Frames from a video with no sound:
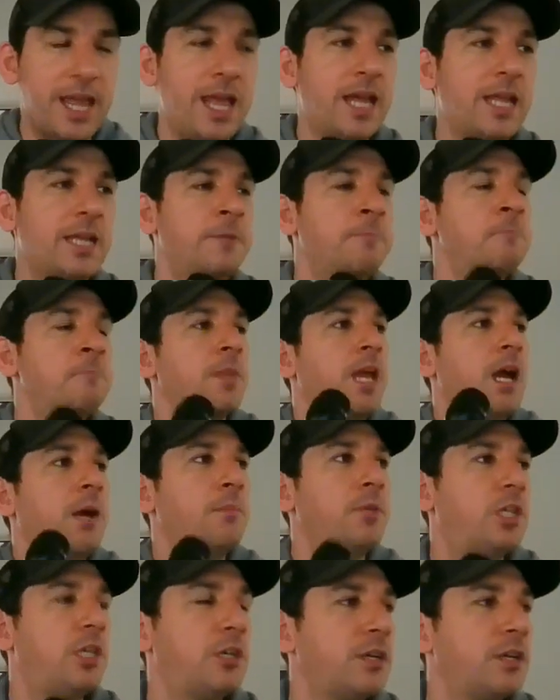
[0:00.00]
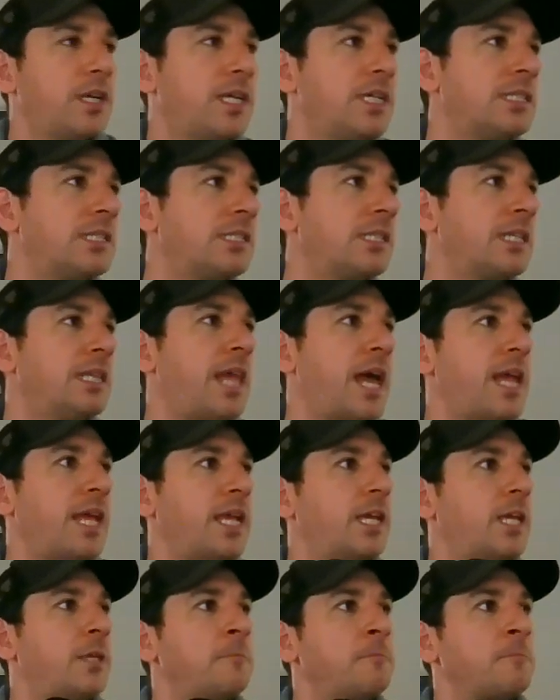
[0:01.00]
And I'm curious,
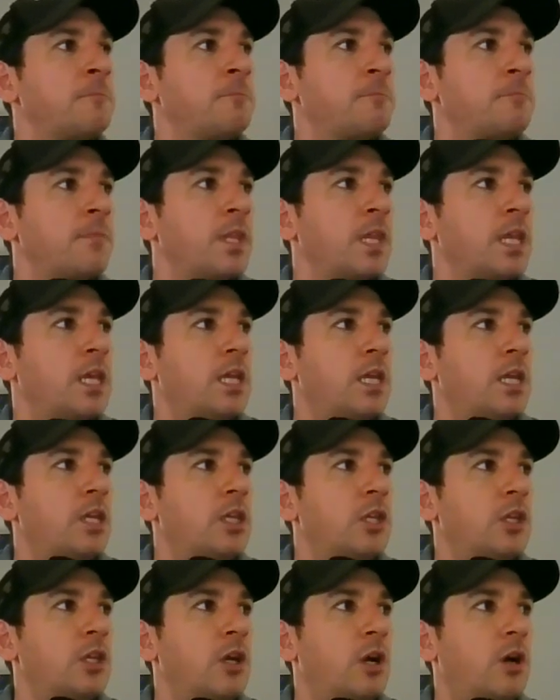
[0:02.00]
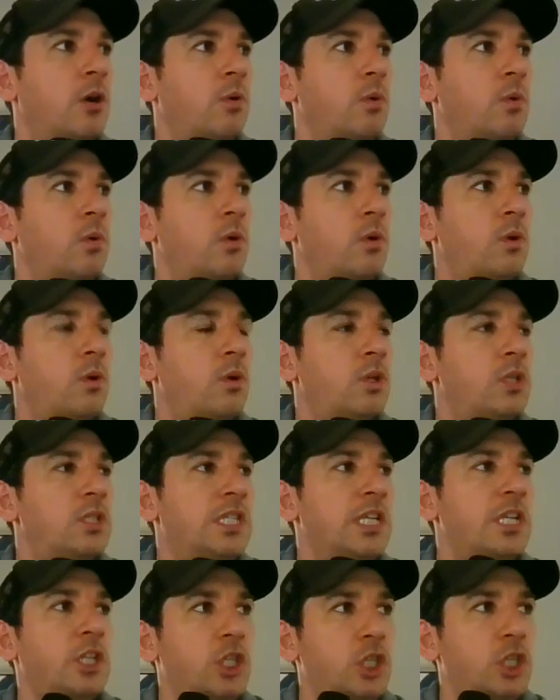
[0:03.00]
like, you know,
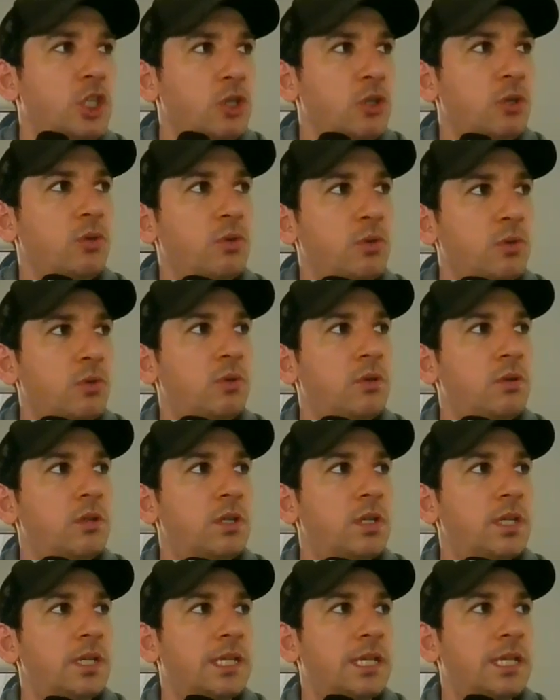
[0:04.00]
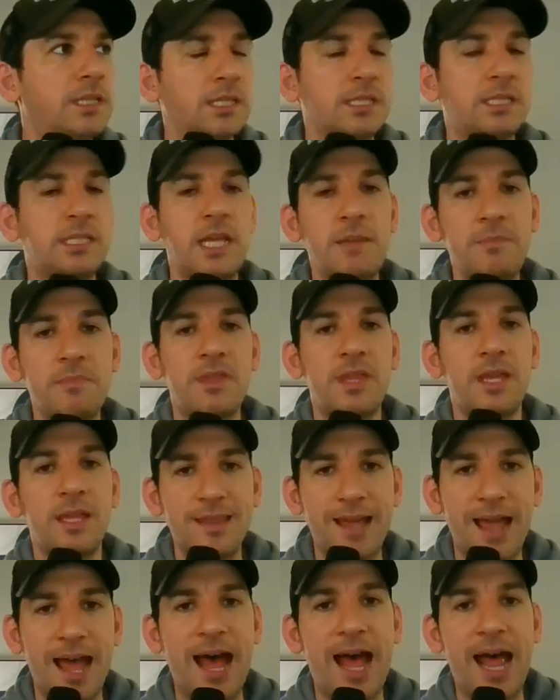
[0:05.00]
did you get the same thing
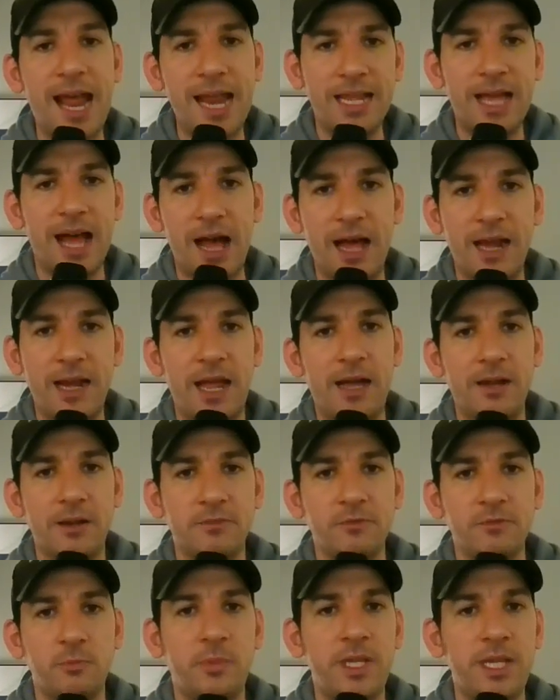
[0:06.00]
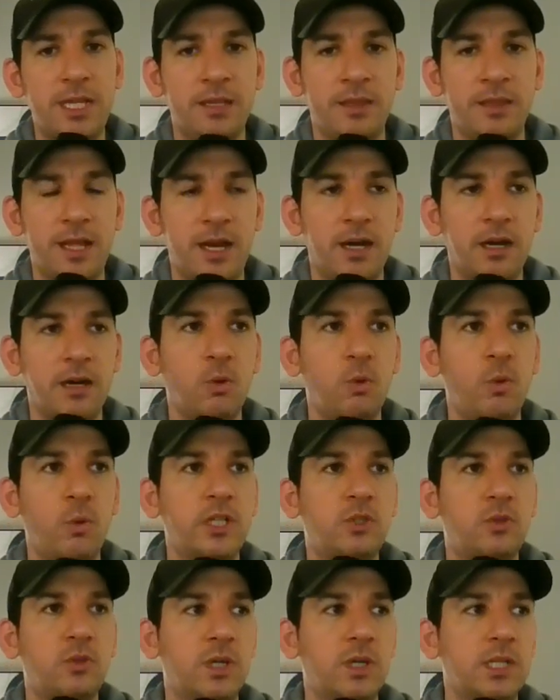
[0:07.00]
that I got out of being there,
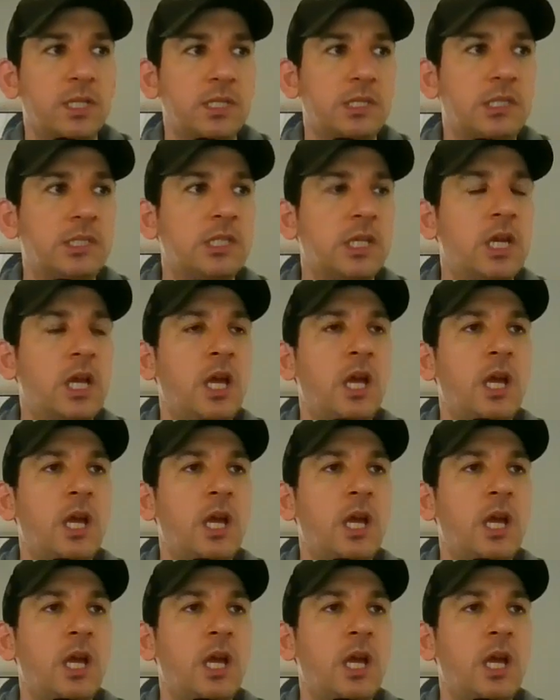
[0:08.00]
which was,